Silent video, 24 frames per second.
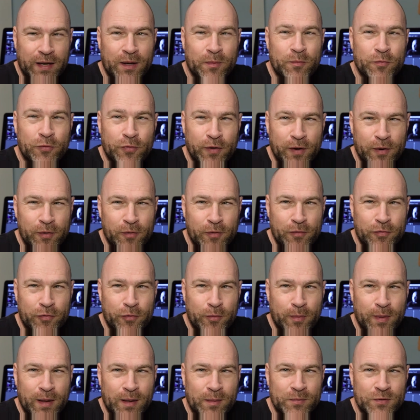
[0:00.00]
and I'm very
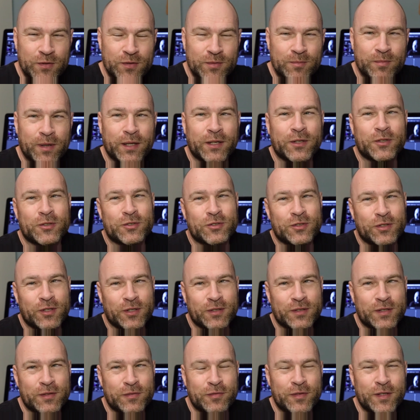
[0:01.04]
overwhelmed by the
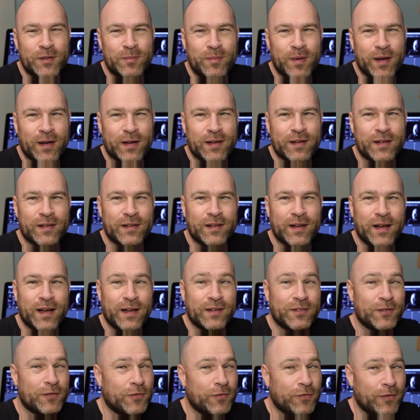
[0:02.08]
constructive feedback
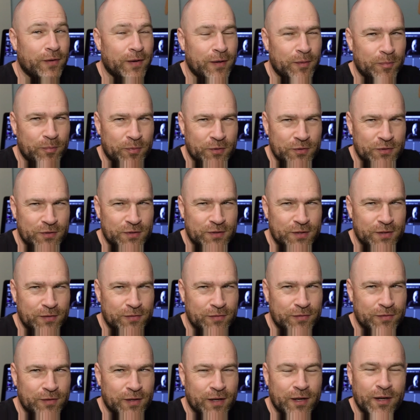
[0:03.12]
and the very
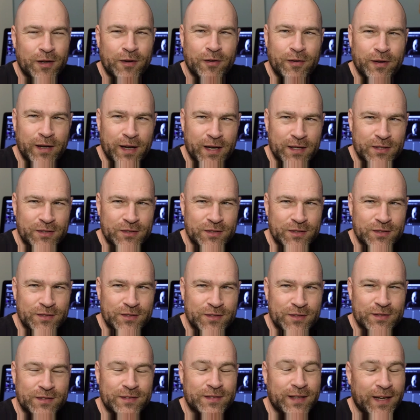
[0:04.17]
positive
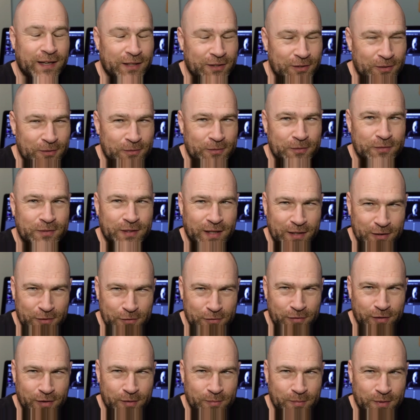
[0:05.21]
reactions. Thank you, thank you
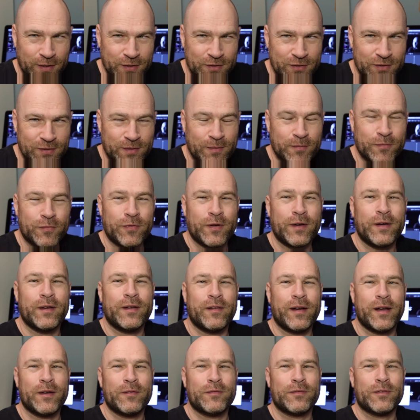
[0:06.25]
very much. I'm very
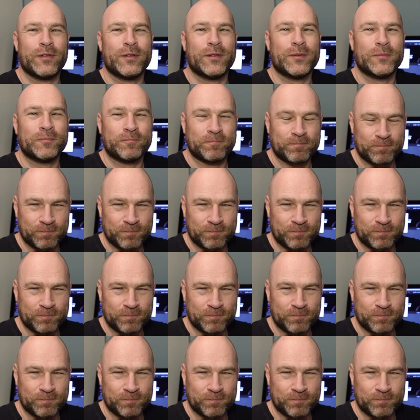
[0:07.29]
grateful.